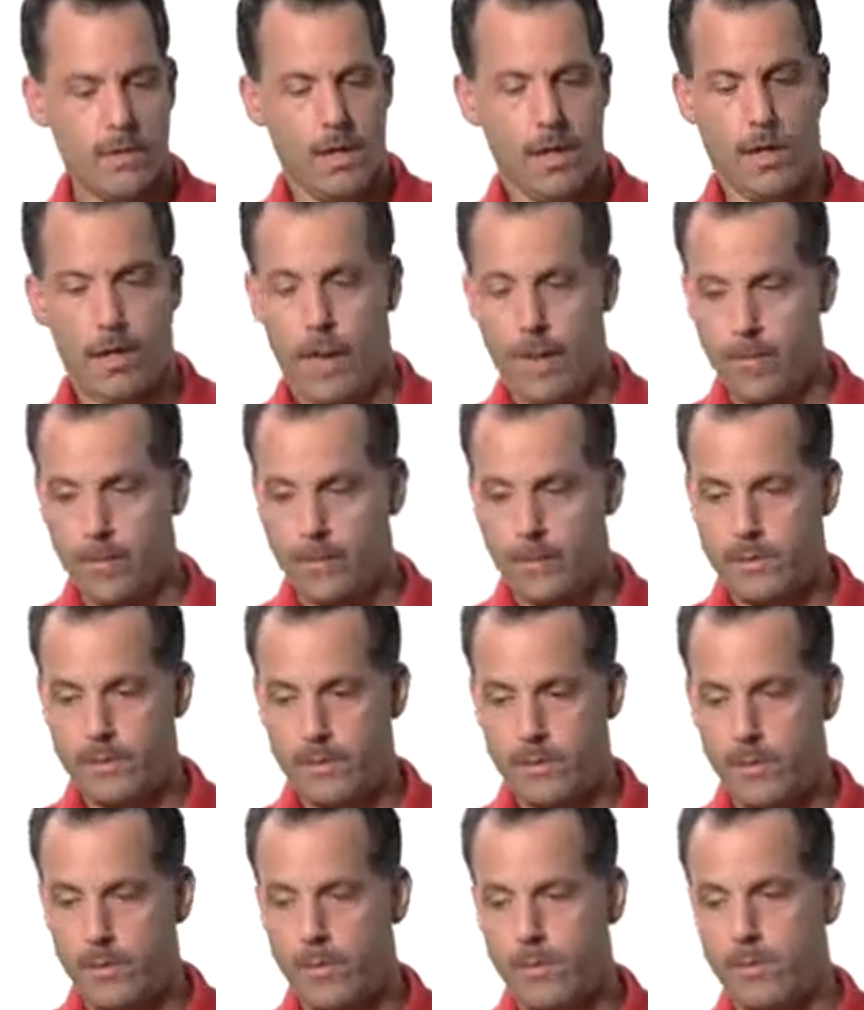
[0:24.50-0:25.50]
a
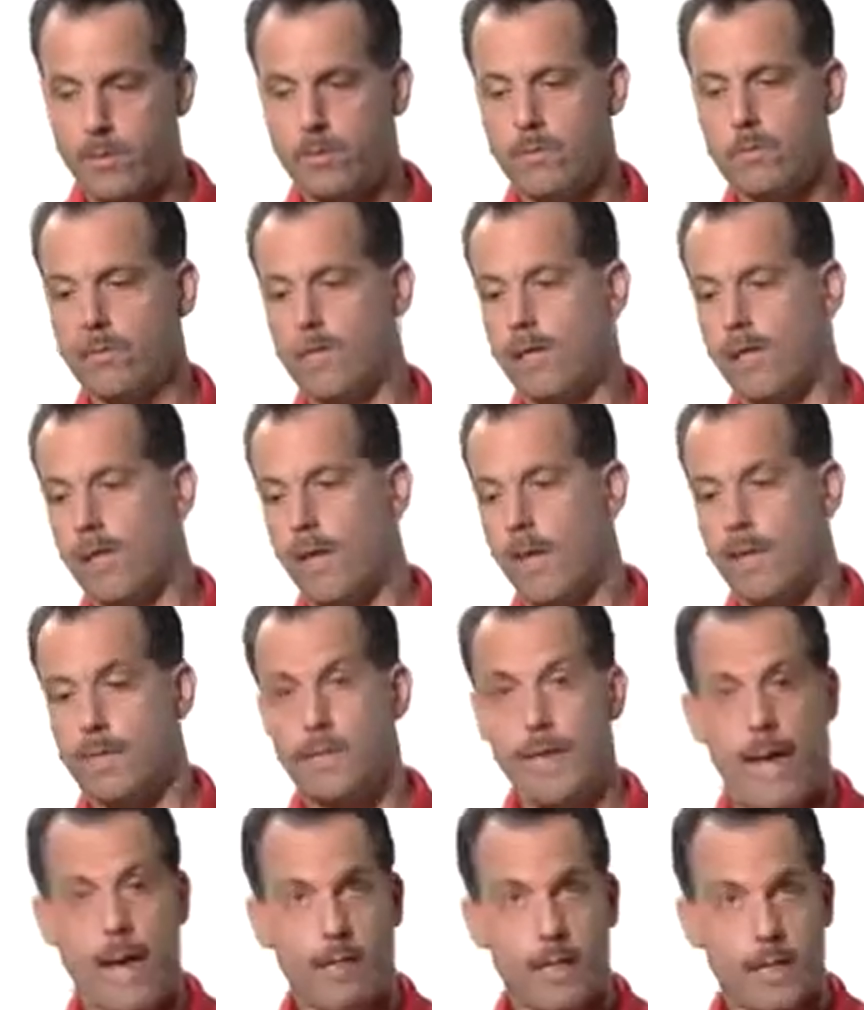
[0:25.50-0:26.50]
LabQuest2, a
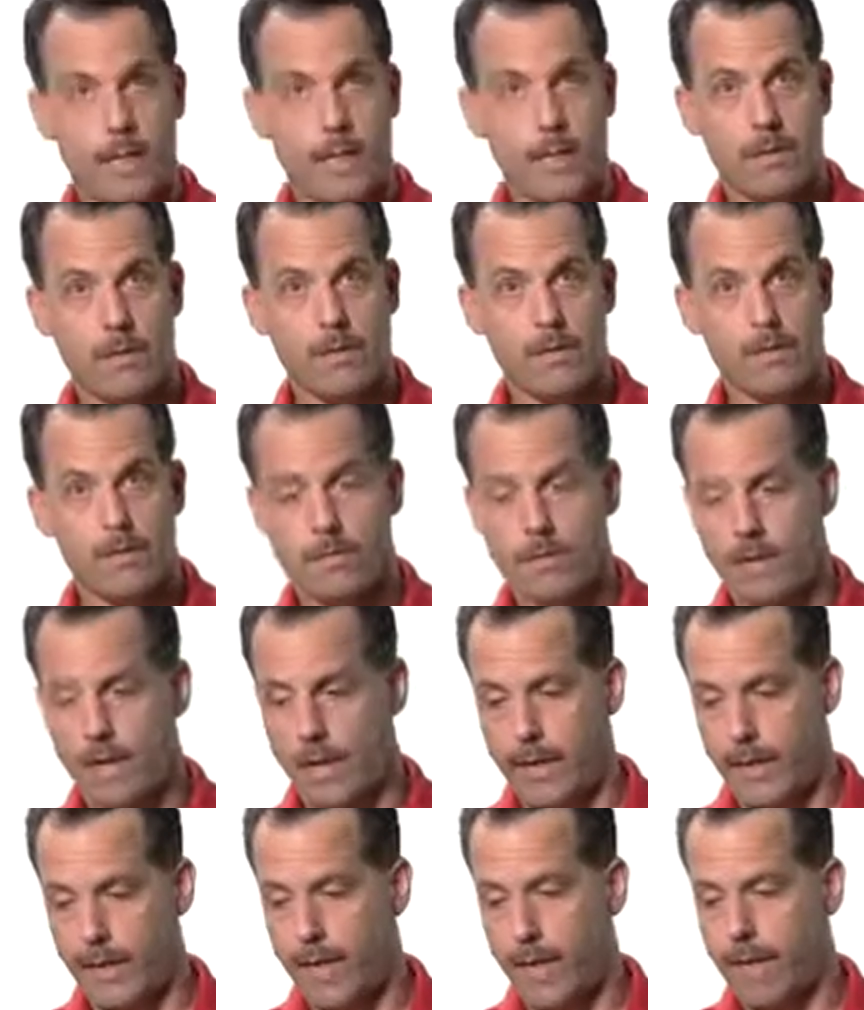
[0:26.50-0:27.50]
tablet
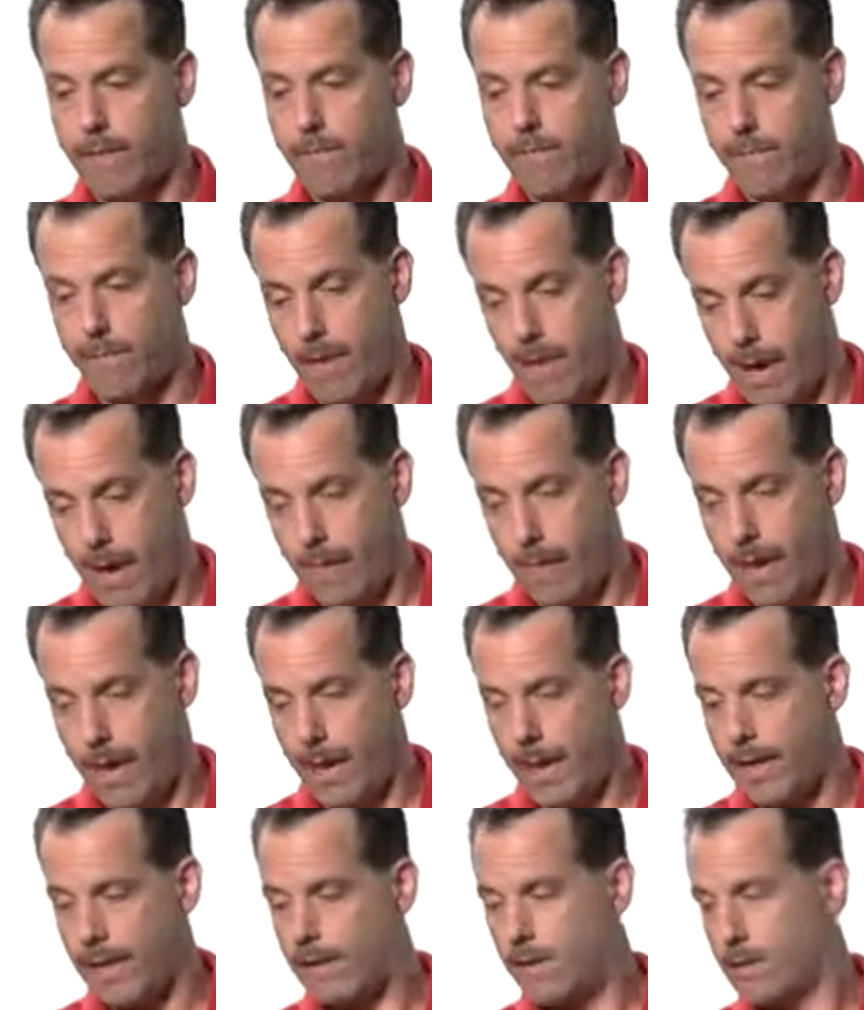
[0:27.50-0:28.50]
like an
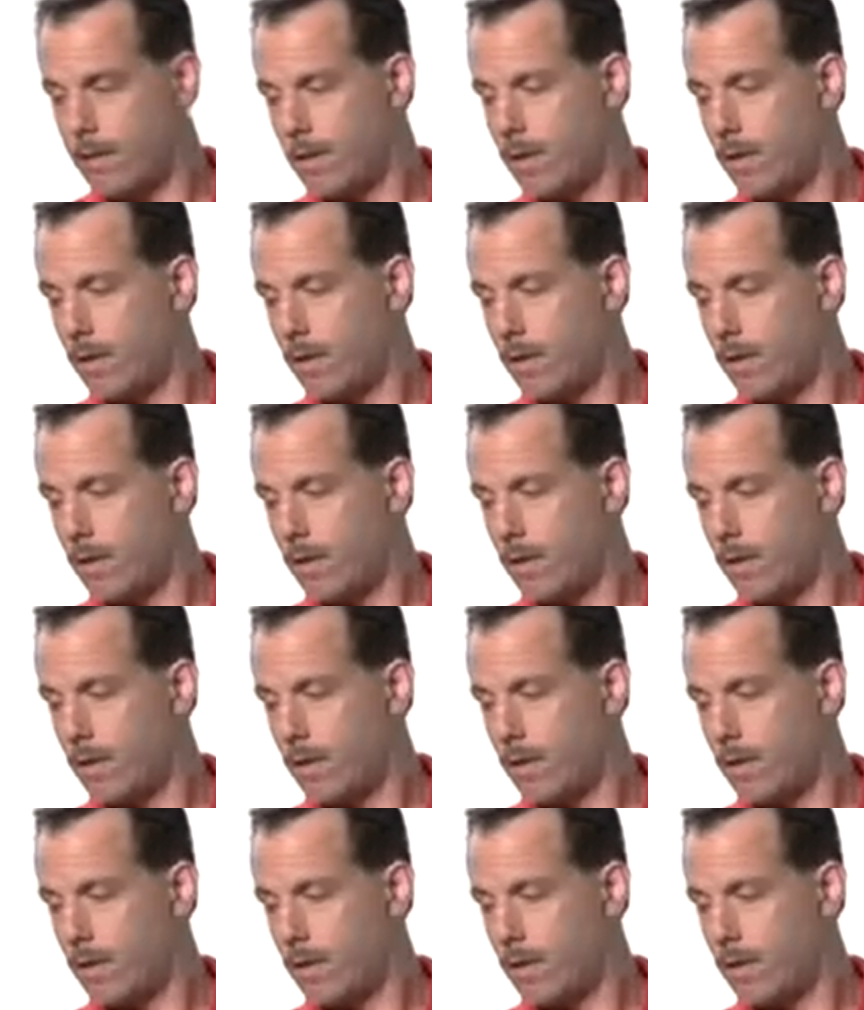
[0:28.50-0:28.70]
iPad,